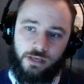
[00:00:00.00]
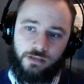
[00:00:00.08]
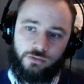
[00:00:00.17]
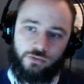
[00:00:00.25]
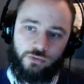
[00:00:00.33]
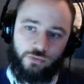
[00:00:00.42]

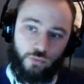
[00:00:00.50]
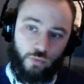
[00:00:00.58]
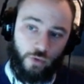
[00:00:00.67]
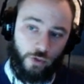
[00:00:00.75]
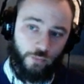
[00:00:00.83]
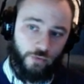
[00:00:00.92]
to
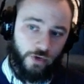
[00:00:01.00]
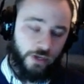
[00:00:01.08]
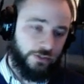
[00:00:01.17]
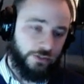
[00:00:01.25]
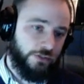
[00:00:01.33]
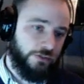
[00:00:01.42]

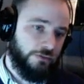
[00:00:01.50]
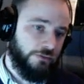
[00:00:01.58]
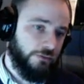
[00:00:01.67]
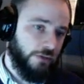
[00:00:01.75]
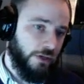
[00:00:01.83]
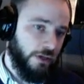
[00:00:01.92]
WordPress,
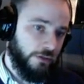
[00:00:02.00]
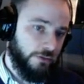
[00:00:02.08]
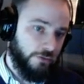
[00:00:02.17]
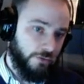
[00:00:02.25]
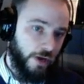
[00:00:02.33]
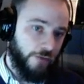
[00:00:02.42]
uh, to the
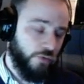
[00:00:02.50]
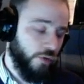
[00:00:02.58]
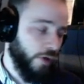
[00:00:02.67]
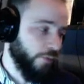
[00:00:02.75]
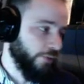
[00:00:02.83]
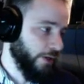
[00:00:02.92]

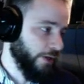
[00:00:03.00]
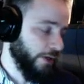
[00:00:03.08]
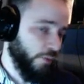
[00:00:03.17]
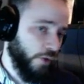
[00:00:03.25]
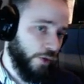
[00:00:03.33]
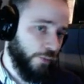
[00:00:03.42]
GraphQL plugin in
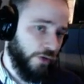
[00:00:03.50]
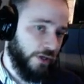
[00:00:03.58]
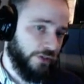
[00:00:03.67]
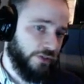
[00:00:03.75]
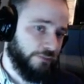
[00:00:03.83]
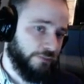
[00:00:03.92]

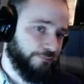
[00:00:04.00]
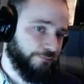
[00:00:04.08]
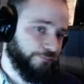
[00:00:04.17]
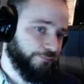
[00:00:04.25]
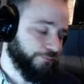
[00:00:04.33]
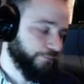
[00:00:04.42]
WordPress
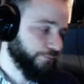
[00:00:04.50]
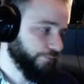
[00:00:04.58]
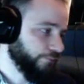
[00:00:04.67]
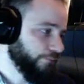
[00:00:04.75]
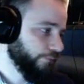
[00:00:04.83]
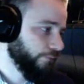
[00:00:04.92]

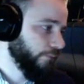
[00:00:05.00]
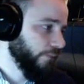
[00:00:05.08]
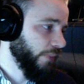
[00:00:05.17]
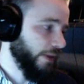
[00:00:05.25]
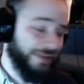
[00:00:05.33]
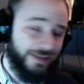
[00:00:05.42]

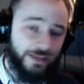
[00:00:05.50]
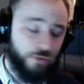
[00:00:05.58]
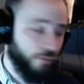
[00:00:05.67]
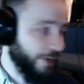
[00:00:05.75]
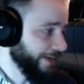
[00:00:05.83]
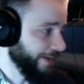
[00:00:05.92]
to get the
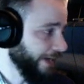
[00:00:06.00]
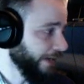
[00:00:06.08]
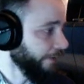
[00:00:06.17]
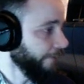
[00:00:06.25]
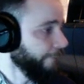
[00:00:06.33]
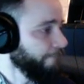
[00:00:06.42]
right
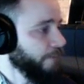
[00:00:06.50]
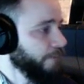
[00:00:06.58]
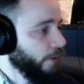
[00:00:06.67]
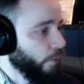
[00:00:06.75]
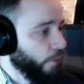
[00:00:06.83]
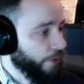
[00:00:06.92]
data.
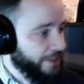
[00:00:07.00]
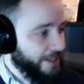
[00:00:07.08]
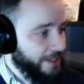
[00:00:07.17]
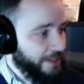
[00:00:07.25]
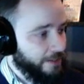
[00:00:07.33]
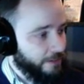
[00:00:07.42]
We're
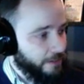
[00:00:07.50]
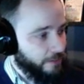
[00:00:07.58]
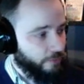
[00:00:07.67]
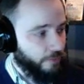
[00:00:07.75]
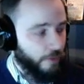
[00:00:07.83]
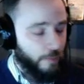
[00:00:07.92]
getting this
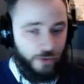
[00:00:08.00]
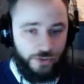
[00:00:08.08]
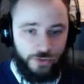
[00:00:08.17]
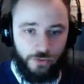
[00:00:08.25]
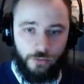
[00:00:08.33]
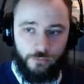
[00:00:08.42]
from our
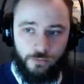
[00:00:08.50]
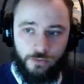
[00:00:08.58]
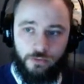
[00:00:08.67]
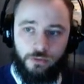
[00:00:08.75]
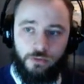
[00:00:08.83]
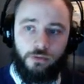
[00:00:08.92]

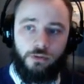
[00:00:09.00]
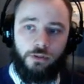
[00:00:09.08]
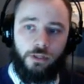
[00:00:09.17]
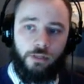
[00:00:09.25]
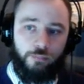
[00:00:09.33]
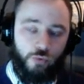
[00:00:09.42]
server
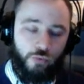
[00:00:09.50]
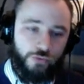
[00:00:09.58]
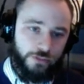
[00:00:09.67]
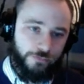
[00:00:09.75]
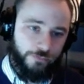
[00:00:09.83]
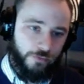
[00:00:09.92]
it pulls
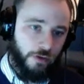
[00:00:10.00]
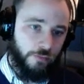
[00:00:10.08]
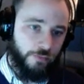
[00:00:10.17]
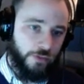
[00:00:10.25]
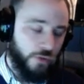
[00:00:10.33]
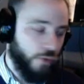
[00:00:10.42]
it from
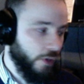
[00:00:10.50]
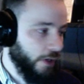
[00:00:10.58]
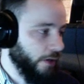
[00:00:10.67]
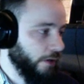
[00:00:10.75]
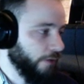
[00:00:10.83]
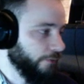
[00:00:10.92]
the
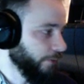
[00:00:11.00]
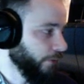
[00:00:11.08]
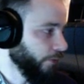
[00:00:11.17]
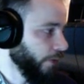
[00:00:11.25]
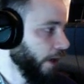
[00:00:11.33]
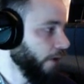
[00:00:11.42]
URL, from the
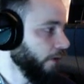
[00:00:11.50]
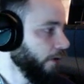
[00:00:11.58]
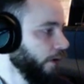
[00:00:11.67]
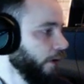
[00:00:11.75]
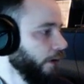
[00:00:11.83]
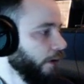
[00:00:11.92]
route.
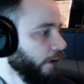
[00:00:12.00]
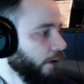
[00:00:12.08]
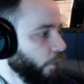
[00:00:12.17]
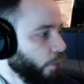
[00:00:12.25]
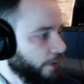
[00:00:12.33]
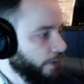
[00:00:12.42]

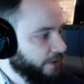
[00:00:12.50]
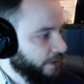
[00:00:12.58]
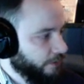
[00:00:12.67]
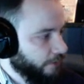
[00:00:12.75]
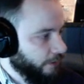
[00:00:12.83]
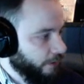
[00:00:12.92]
Once it,
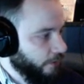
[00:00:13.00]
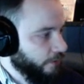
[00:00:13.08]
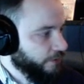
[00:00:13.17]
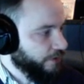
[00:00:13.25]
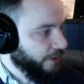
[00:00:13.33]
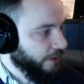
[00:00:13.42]
it
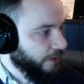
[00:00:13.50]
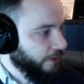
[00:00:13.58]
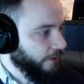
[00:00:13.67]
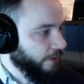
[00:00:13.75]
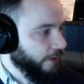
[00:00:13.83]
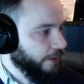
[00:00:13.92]
goes in
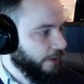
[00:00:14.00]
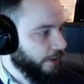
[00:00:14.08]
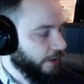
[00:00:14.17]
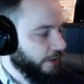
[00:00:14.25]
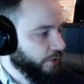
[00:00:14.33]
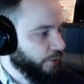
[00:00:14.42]
here and to get
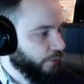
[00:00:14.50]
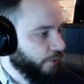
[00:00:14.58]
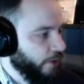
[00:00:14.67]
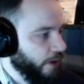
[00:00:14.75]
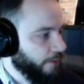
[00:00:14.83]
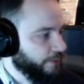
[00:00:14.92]
initial
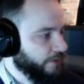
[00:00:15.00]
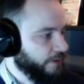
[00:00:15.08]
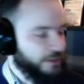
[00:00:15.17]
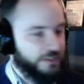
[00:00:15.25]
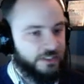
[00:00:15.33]
props, and this is a